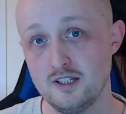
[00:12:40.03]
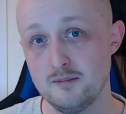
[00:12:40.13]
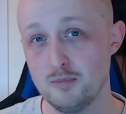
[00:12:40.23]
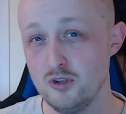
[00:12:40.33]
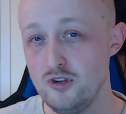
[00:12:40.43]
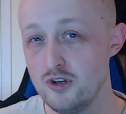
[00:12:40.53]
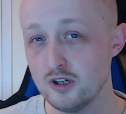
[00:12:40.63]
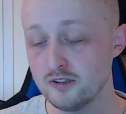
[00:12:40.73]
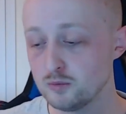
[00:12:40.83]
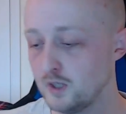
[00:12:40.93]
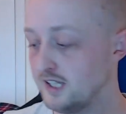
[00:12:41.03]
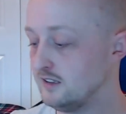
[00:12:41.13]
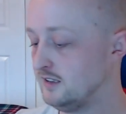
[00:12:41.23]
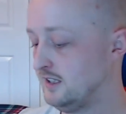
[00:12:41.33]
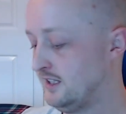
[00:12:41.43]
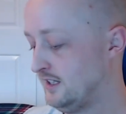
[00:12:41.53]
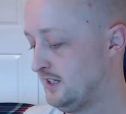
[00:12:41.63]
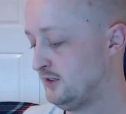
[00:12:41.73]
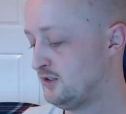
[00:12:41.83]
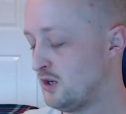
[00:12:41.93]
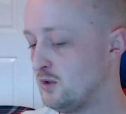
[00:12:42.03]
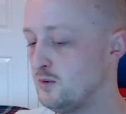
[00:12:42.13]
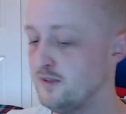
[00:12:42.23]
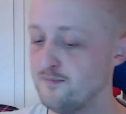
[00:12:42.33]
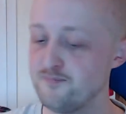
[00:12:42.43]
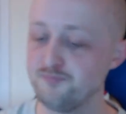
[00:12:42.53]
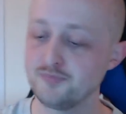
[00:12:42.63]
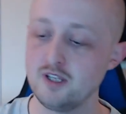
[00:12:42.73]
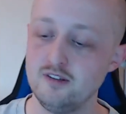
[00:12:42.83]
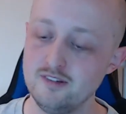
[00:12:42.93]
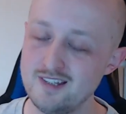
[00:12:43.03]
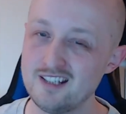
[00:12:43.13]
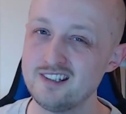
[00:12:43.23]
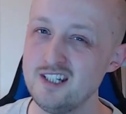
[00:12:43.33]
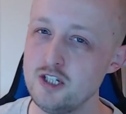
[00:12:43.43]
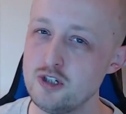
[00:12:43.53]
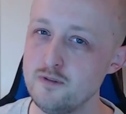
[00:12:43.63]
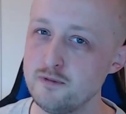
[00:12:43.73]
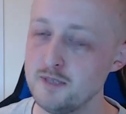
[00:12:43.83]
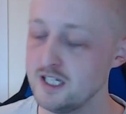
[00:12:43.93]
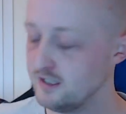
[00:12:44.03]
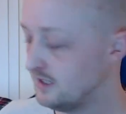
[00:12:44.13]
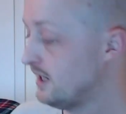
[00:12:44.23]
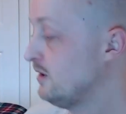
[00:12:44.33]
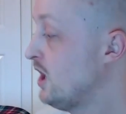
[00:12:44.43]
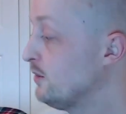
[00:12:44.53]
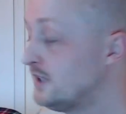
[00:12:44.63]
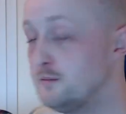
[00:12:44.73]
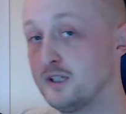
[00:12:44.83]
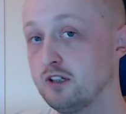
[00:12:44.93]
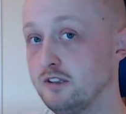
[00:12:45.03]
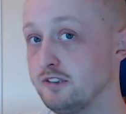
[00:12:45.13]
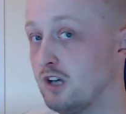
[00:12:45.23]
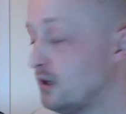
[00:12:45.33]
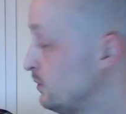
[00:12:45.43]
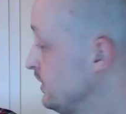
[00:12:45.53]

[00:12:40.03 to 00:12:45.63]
but not as well. So that's an issue for me, only because I want